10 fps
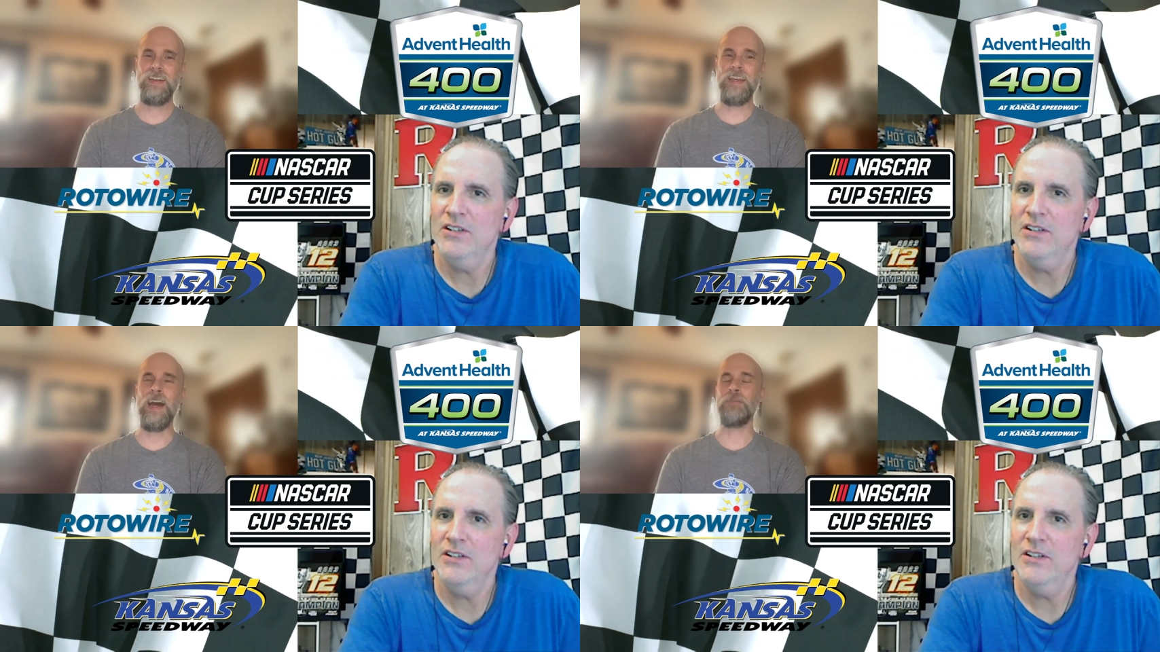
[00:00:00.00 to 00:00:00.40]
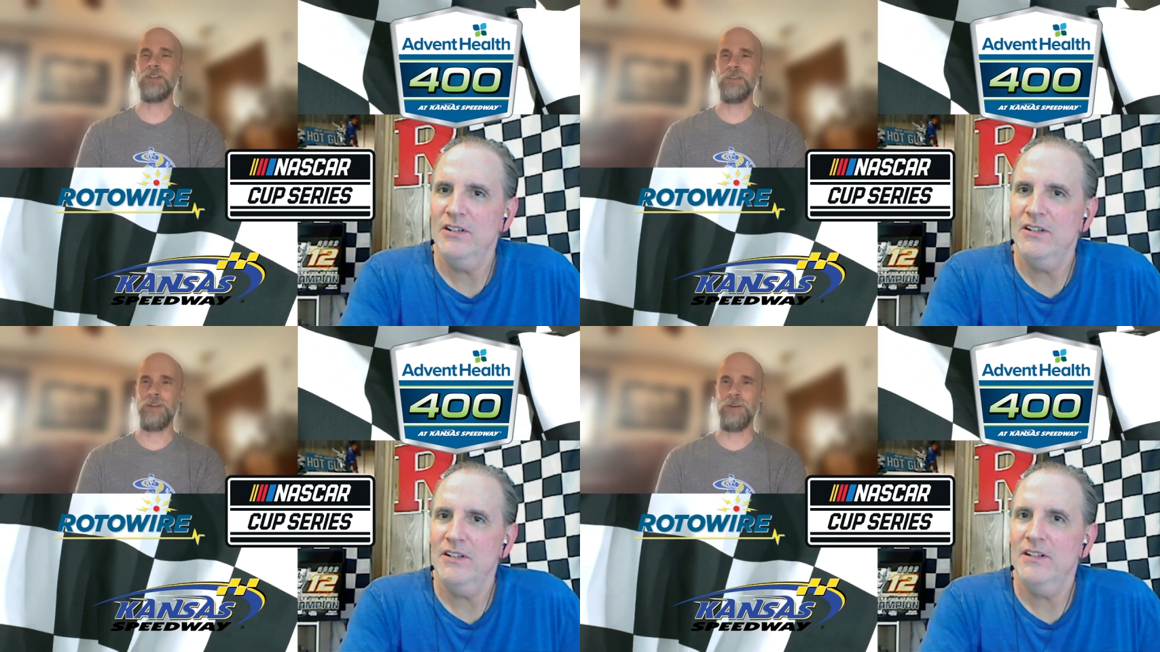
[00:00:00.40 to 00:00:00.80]
Speaker 1: Yeah, I
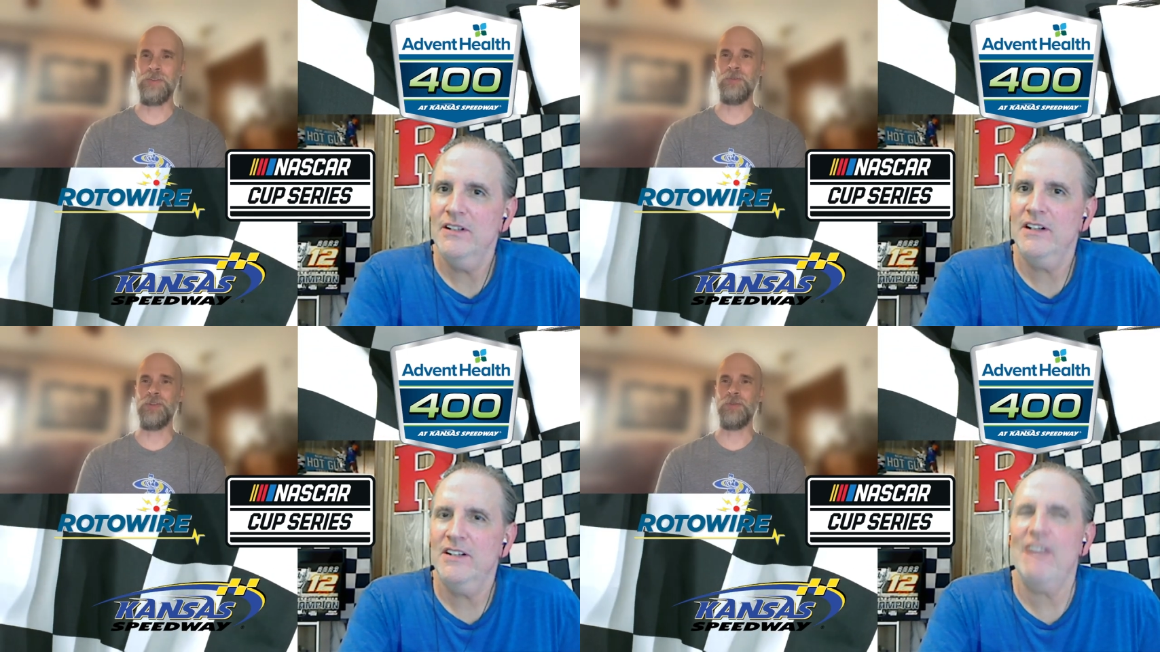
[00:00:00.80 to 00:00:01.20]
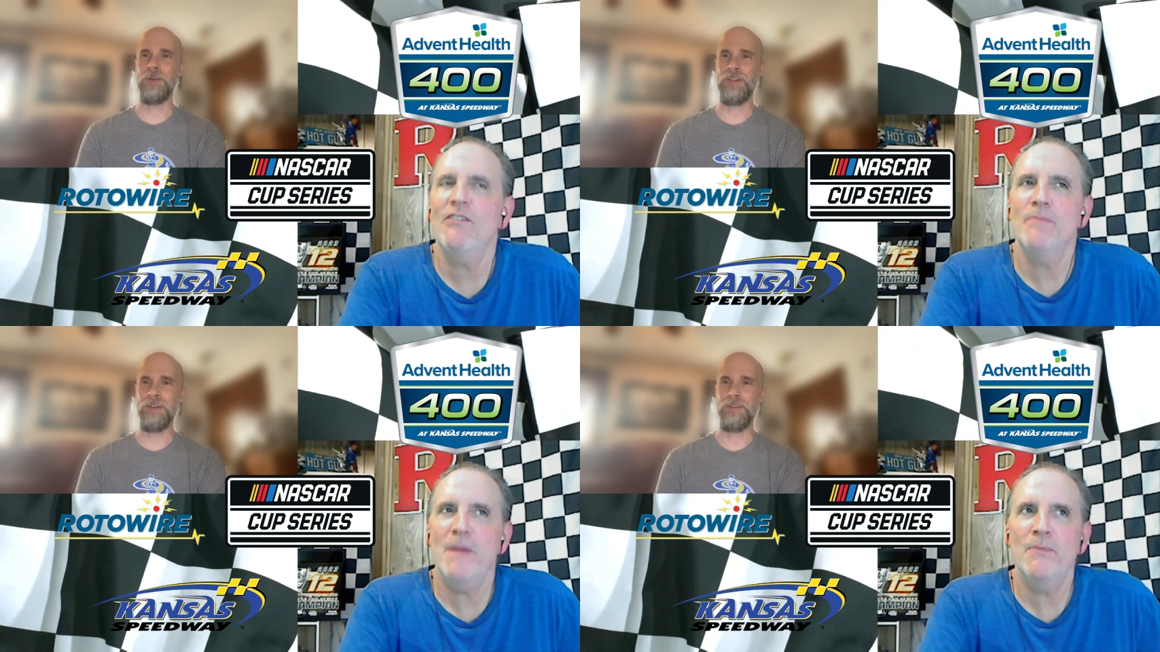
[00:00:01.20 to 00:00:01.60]
believe Larson. Because I
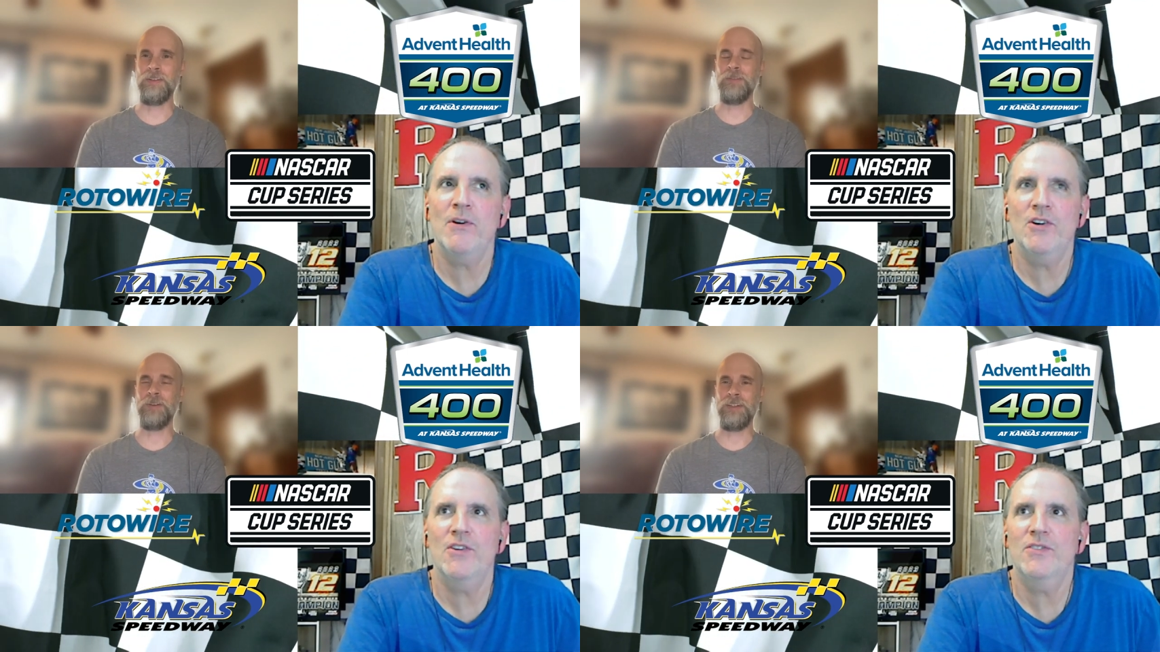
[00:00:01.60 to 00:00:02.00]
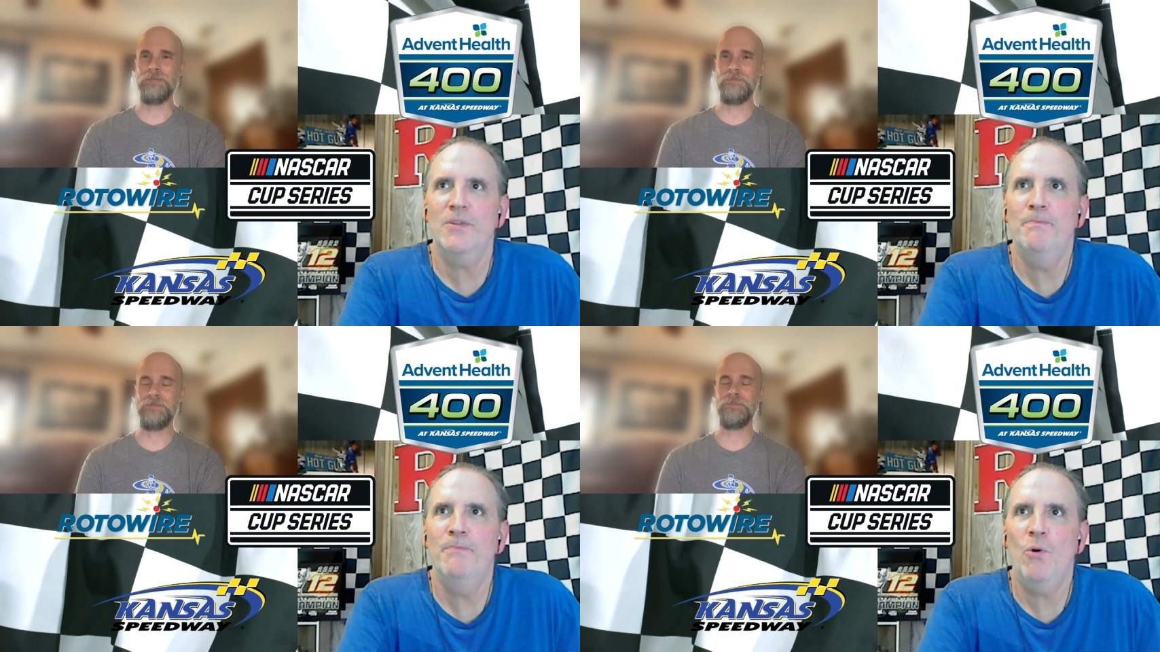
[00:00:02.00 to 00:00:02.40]
remember one.
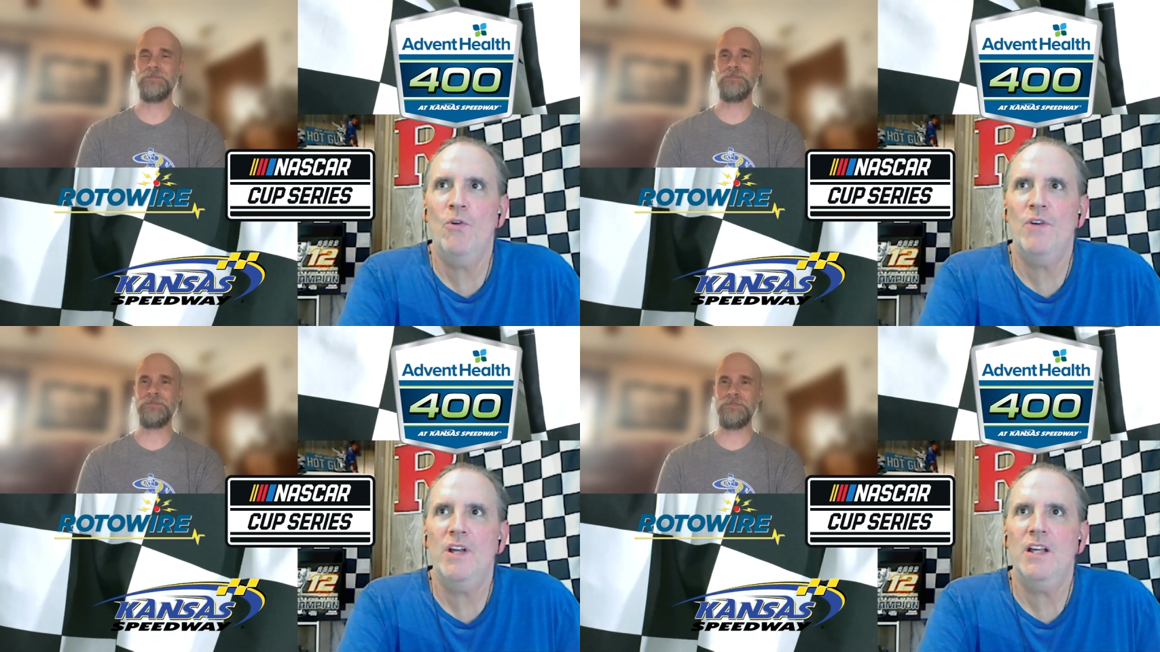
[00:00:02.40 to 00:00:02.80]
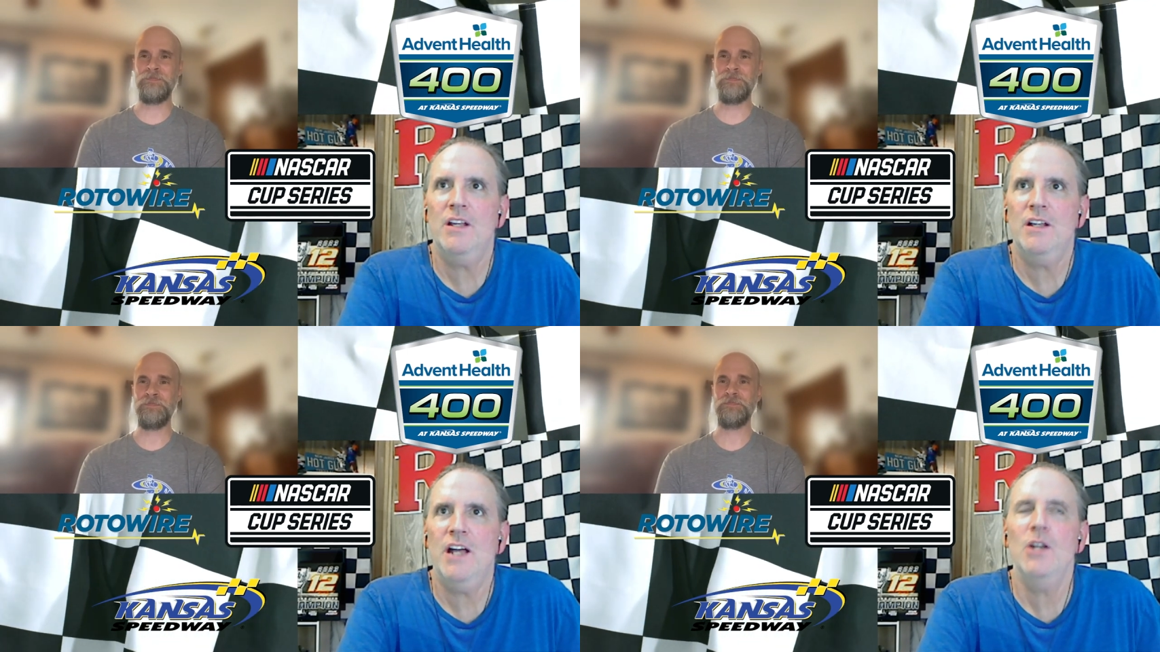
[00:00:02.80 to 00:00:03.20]
the boring.